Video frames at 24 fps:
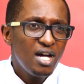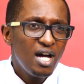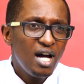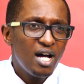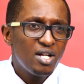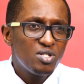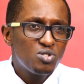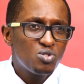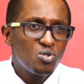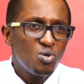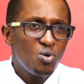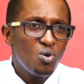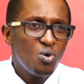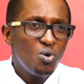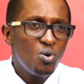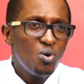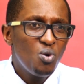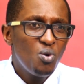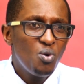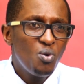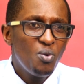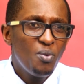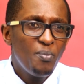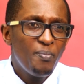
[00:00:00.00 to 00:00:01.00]
And
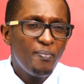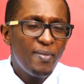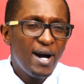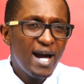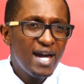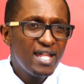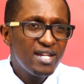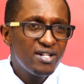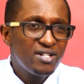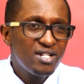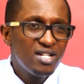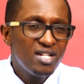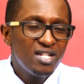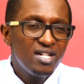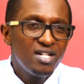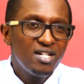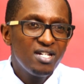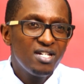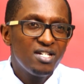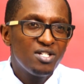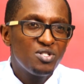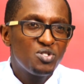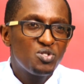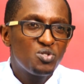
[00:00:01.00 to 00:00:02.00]
so mine
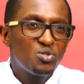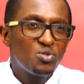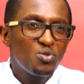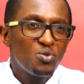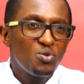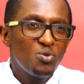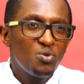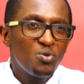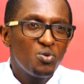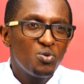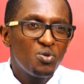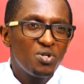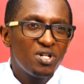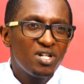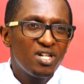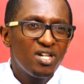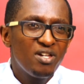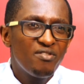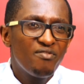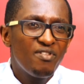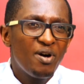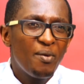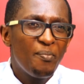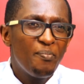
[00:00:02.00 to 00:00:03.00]
really is to
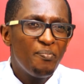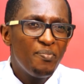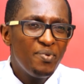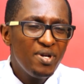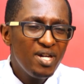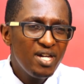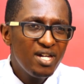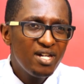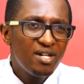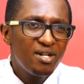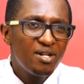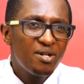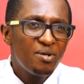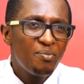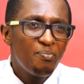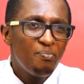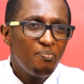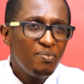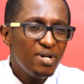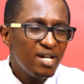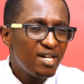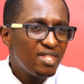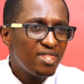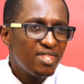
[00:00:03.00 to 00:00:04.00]
give a big,
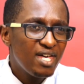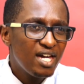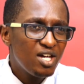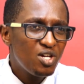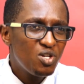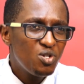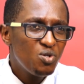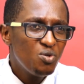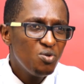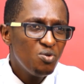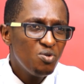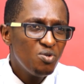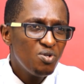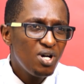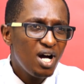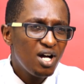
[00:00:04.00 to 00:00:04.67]
big thank you.